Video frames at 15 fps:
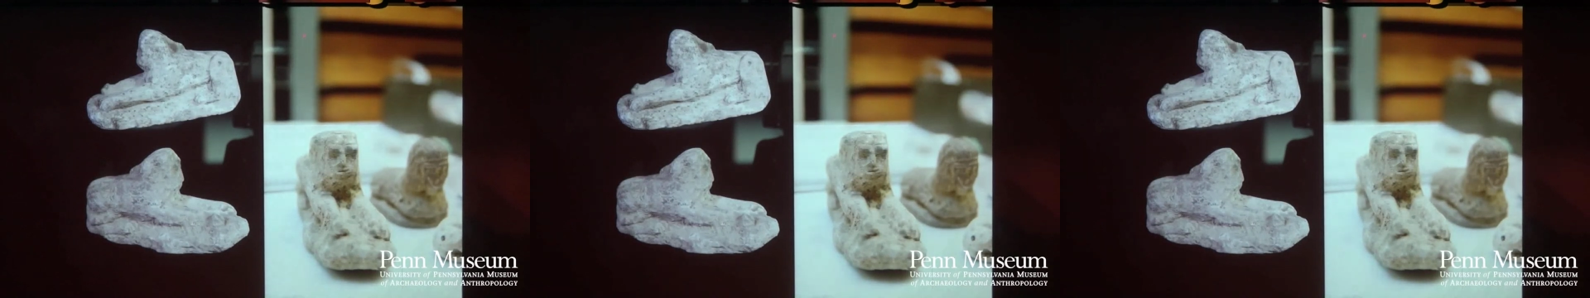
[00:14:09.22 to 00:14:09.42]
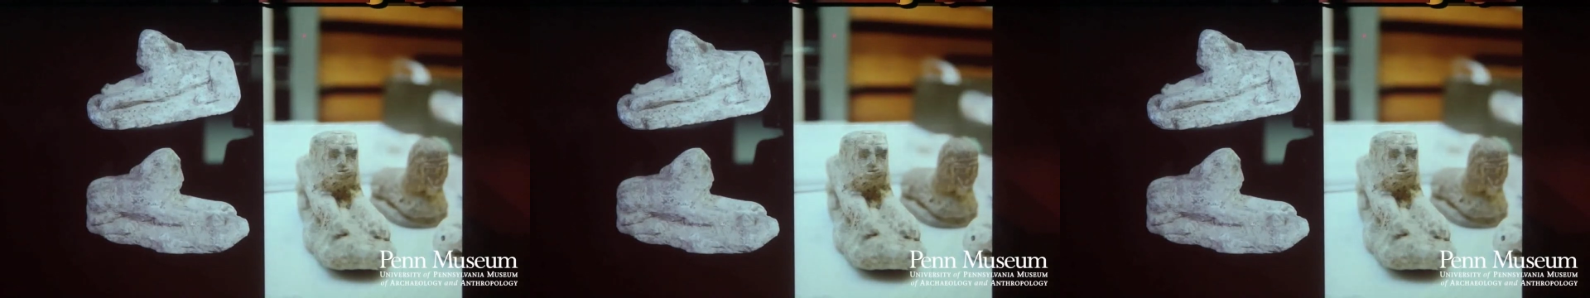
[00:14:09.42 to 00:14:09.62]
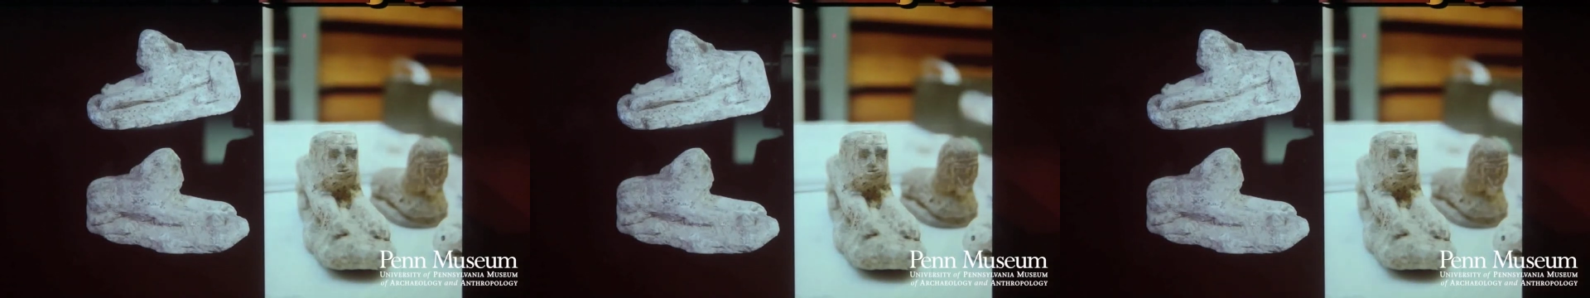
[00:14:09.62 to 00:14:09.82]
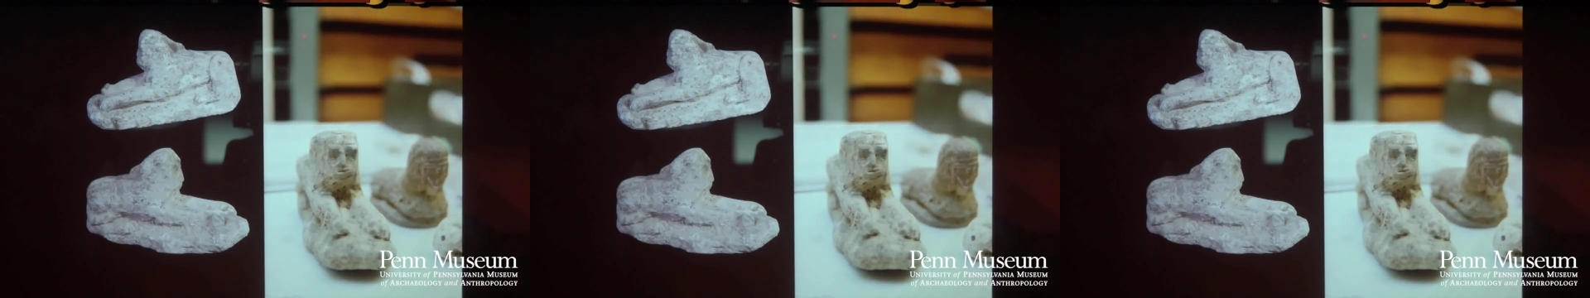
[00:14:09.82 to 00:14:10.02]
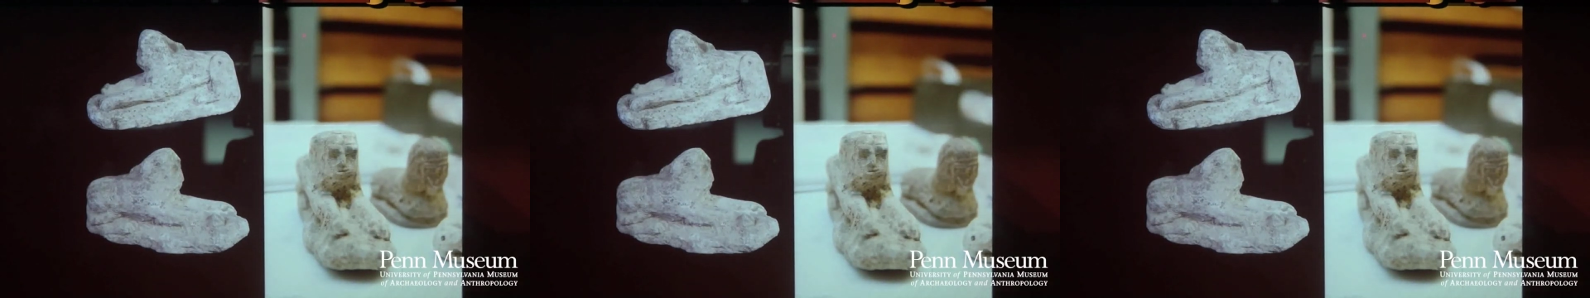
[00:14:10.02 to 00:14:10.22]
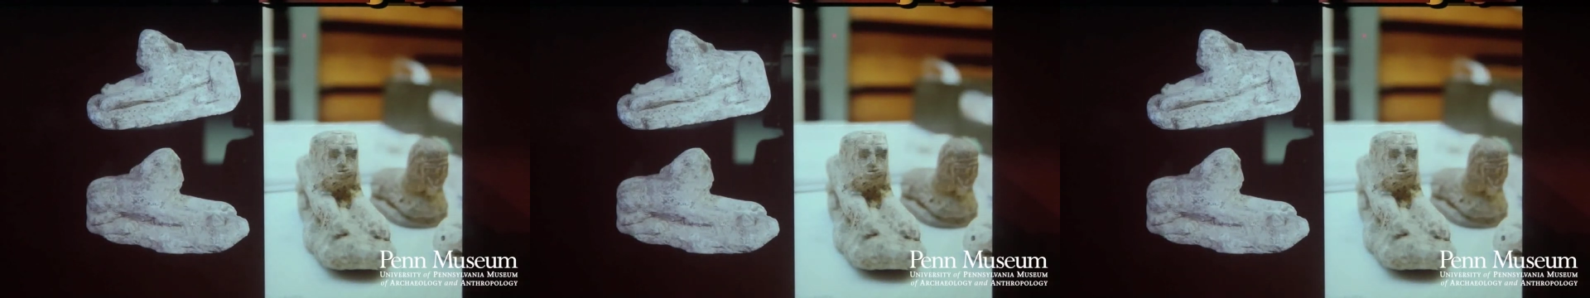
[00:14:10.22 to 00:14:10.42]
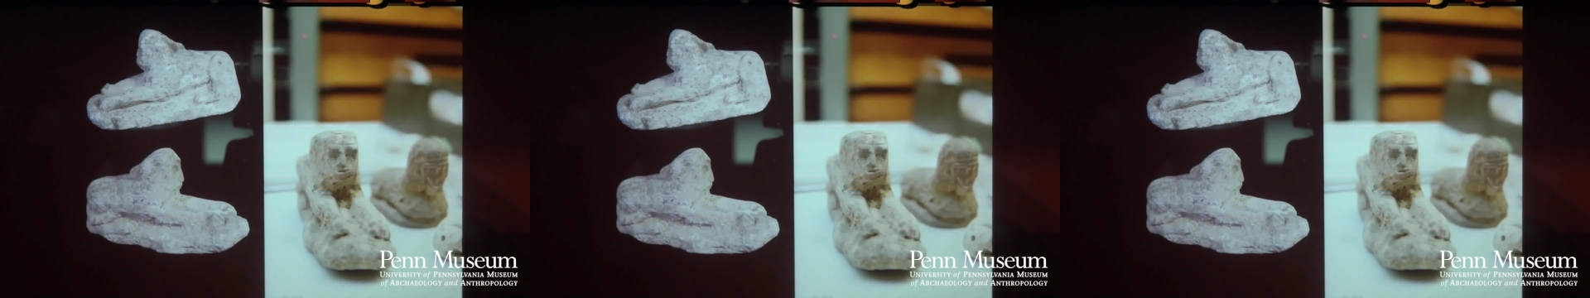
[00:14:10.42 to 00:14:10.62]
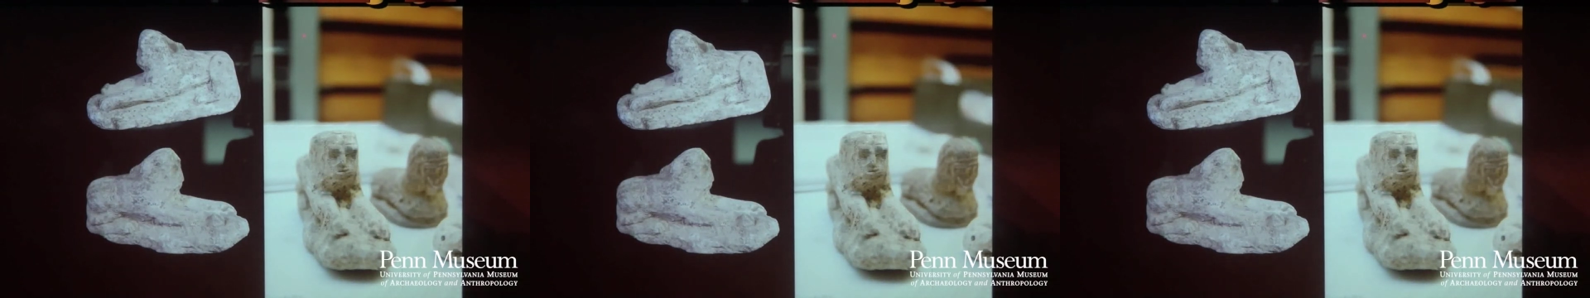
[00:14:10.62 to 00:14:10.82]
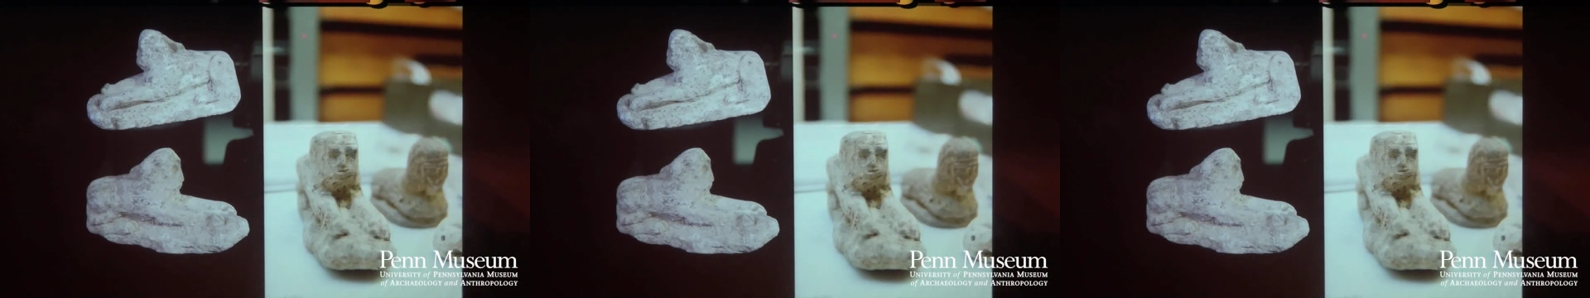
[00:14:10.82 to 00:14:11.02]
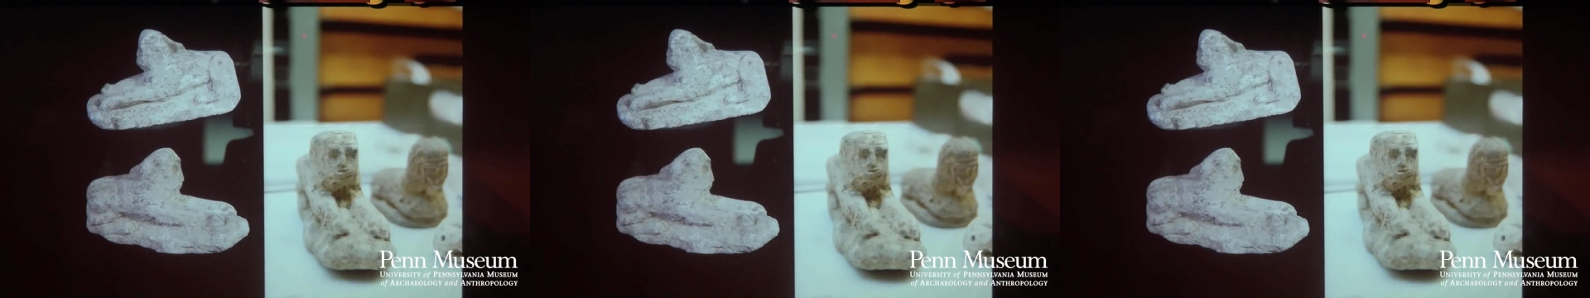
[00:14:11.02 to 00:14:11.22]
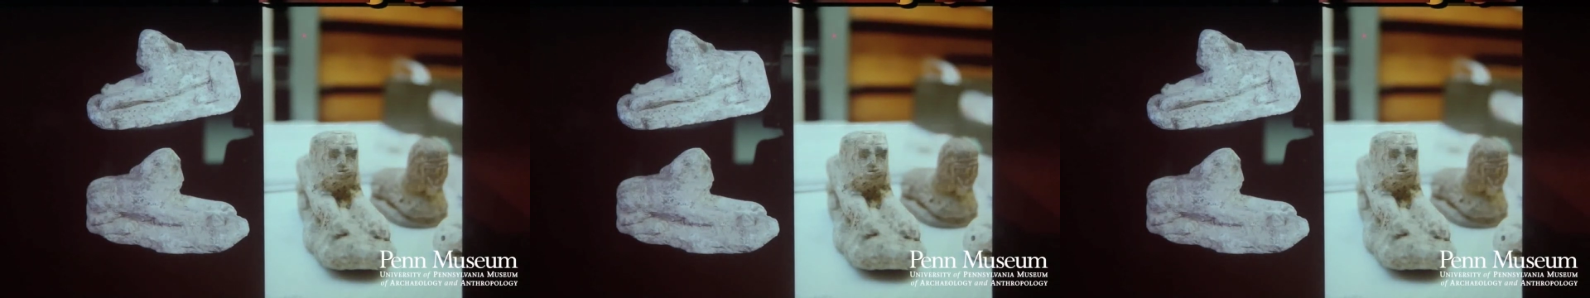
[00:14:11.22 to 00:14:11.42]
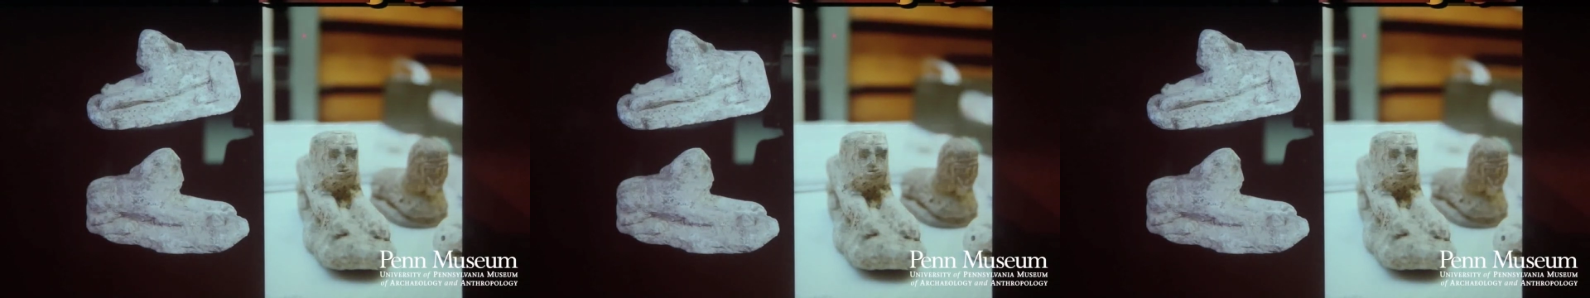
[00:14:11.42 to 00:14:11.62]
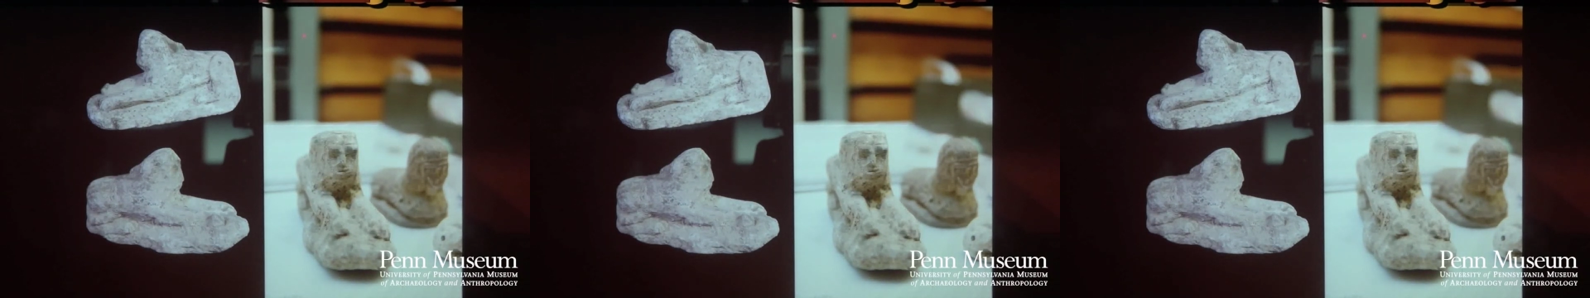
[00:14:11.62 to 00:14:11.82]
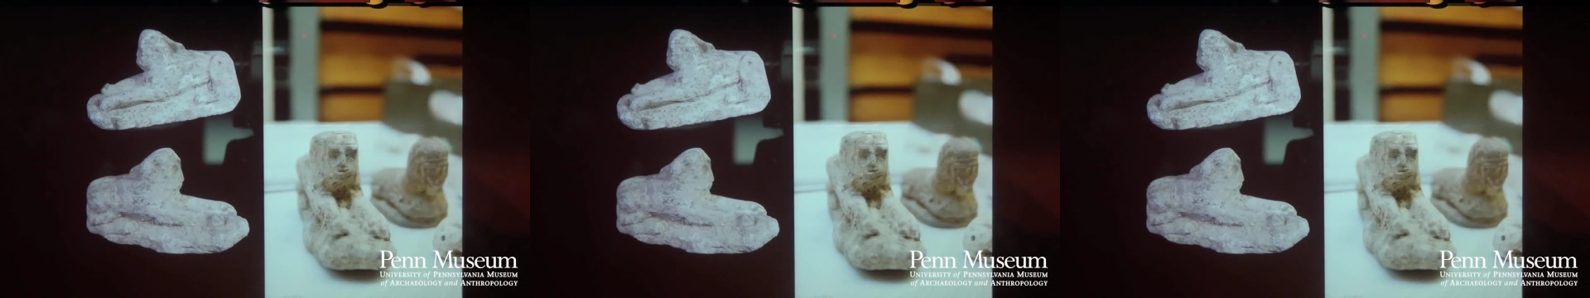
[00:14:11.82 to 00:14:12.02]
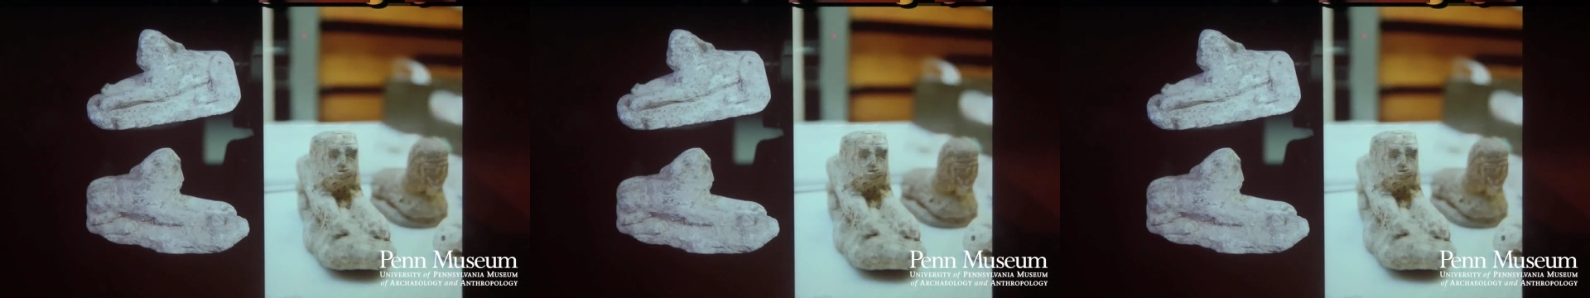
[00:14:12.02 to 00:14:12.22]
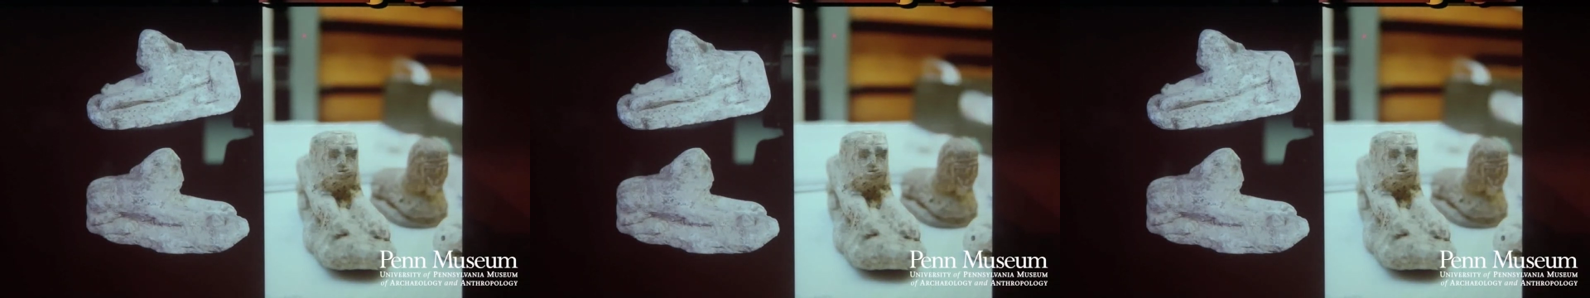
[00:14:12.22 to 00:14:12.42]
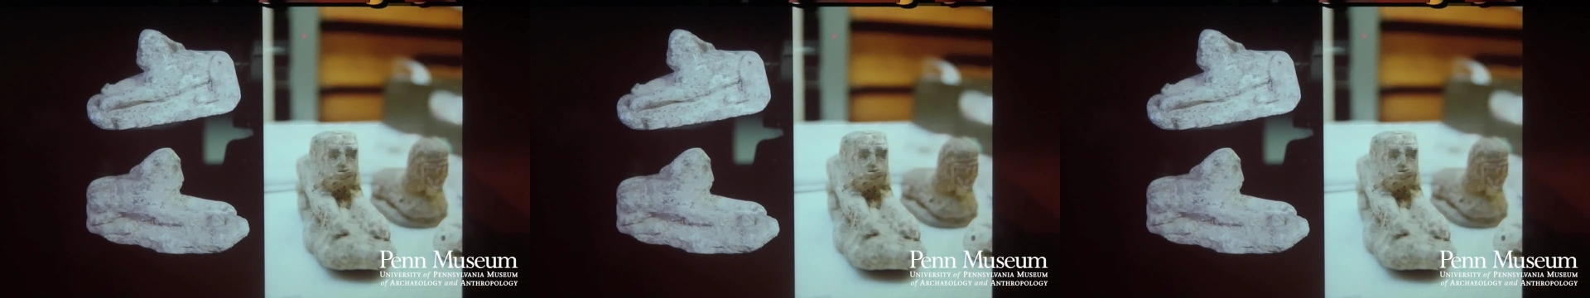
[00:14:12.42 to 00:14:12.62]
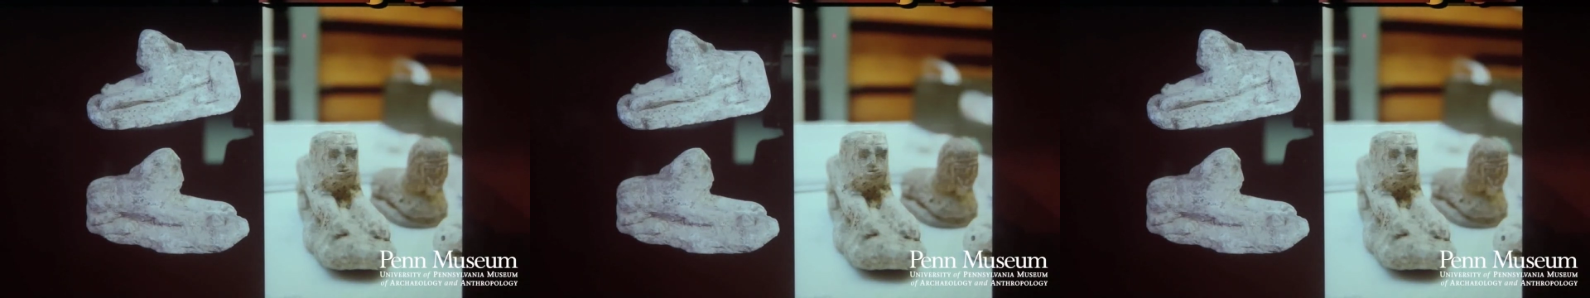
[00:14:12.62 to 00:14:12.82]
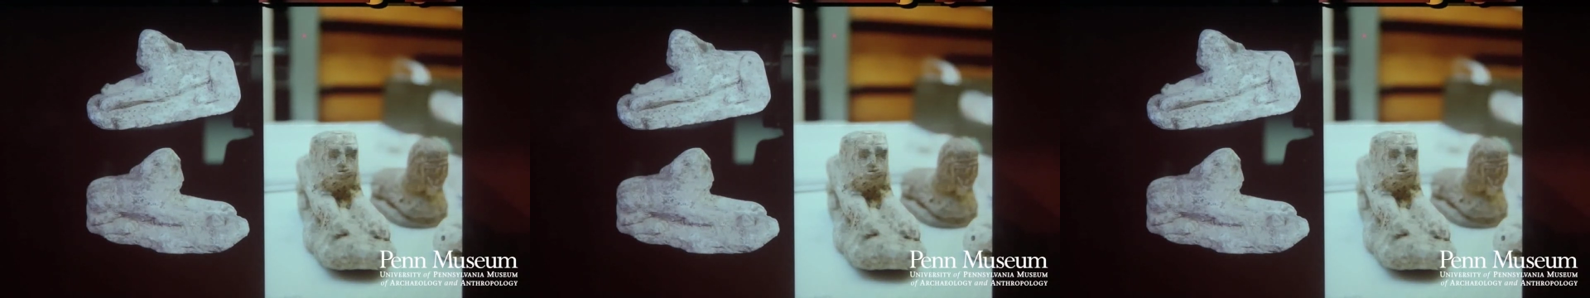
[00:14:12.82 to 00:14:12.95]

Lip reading: No face is visible, so there are no lips to read.